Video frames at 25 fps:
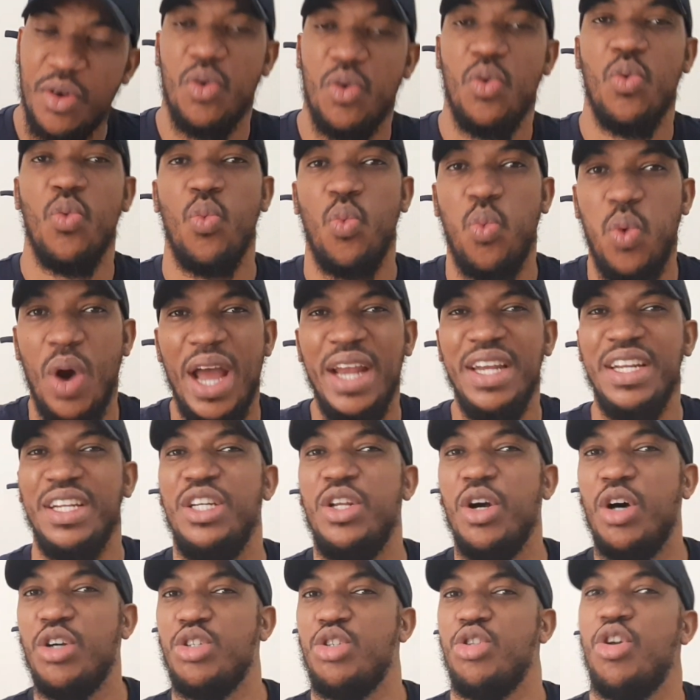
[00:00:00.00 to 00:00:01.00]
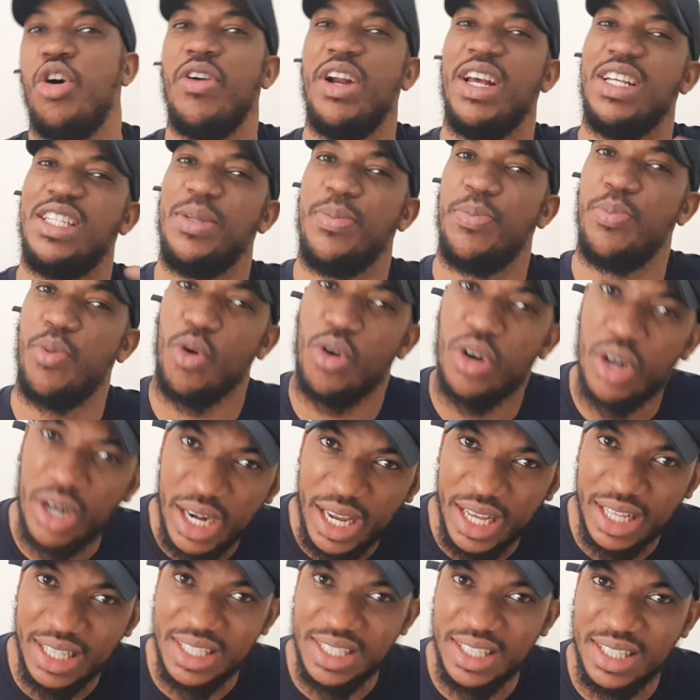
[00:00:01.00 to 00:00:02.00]
When he does not
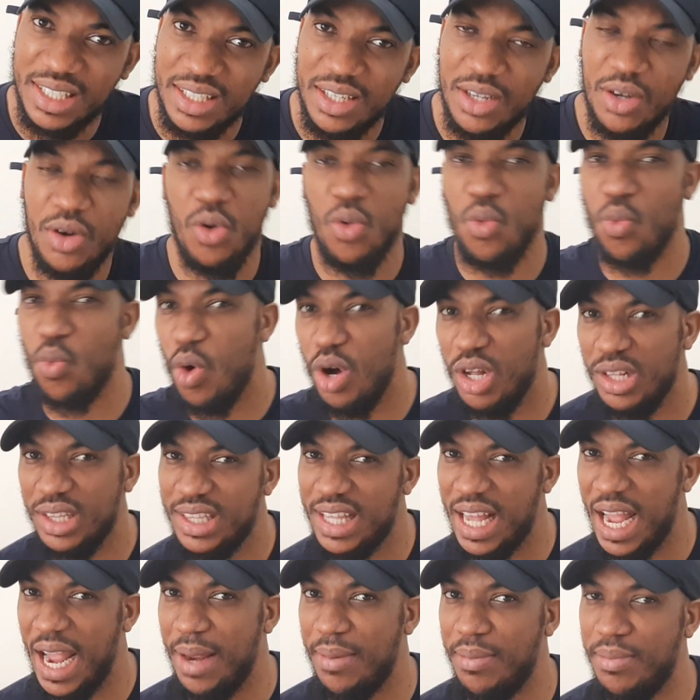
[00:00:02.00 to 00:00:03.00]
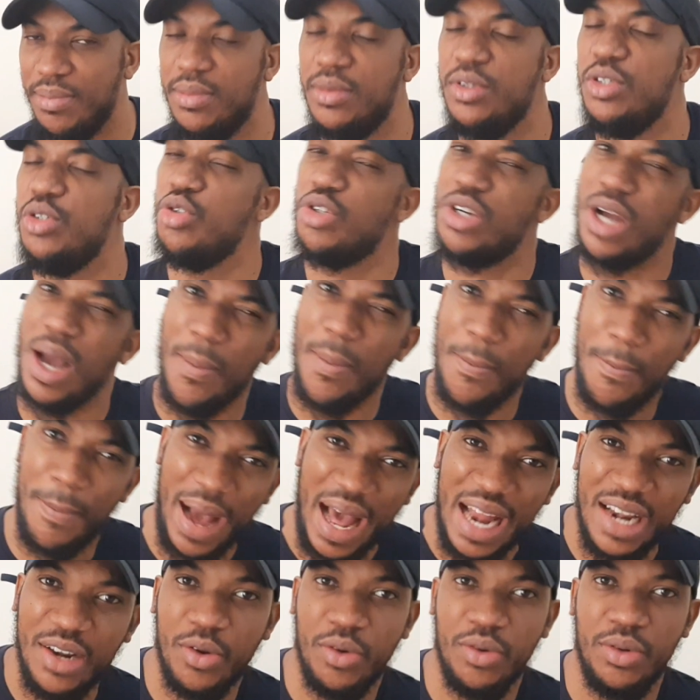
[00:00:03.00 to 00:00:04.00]
reciprocate, one time, you can
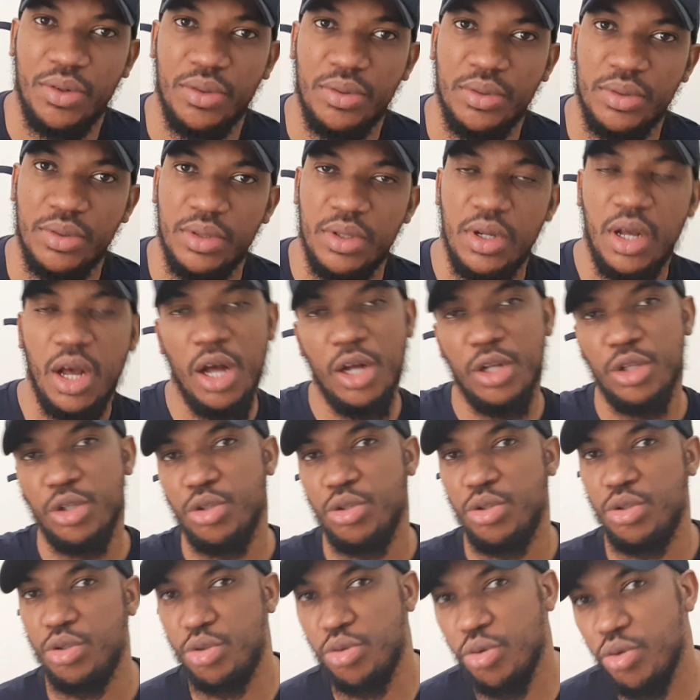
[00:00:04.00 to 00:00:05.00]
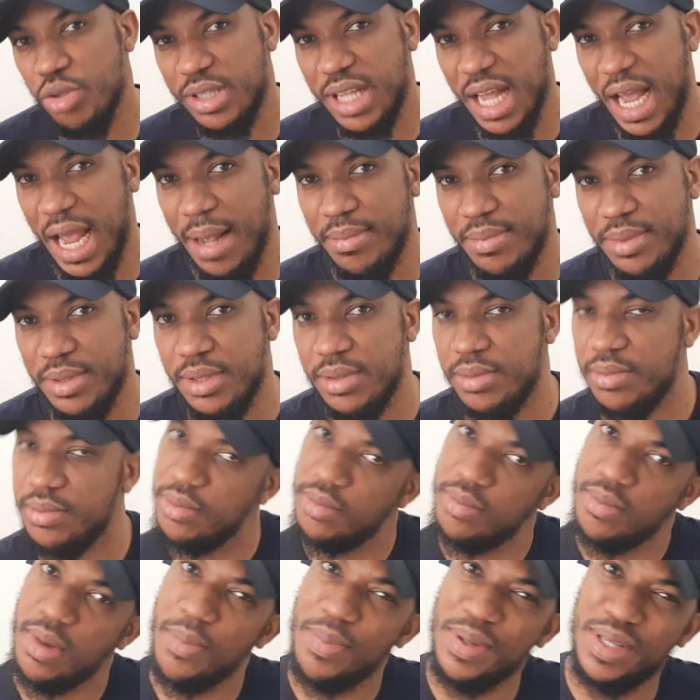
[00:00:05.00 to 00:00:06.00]
pardon. 2 times,
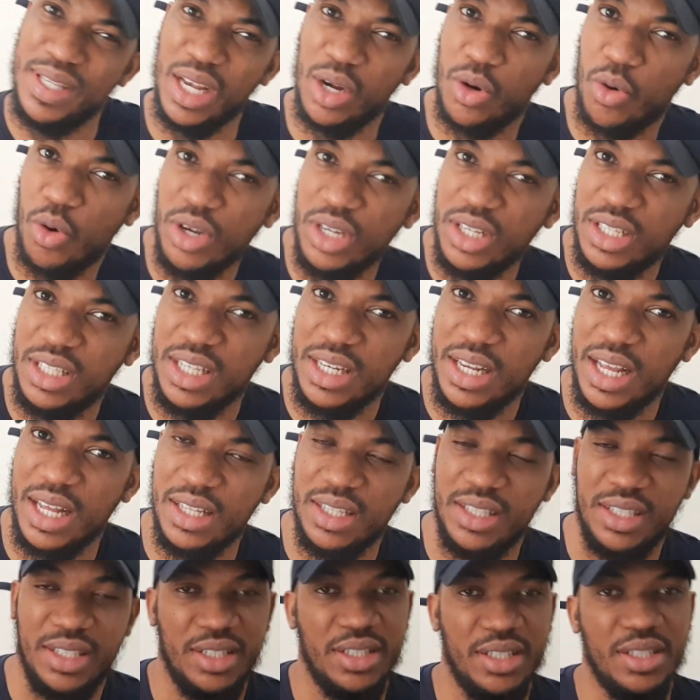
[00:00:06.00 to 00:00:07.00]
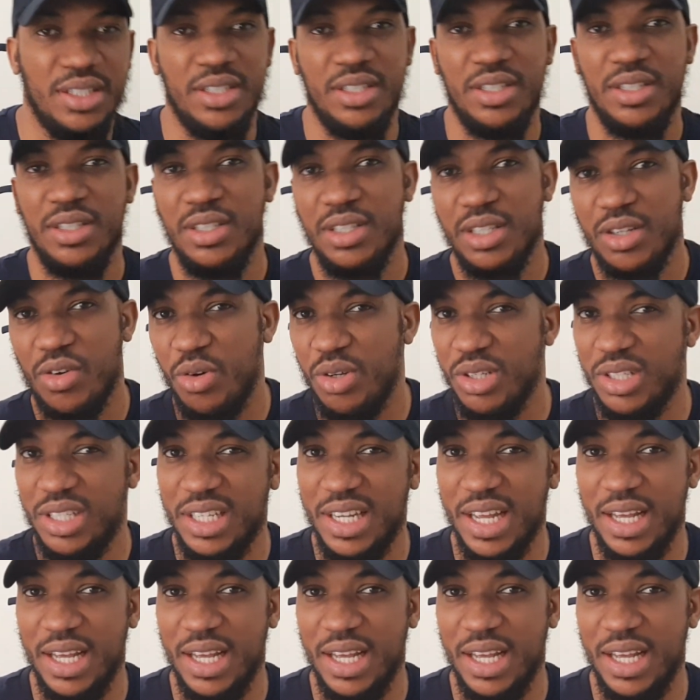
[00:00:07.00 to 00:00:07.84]
maybe it's a coincidence. Maybe it's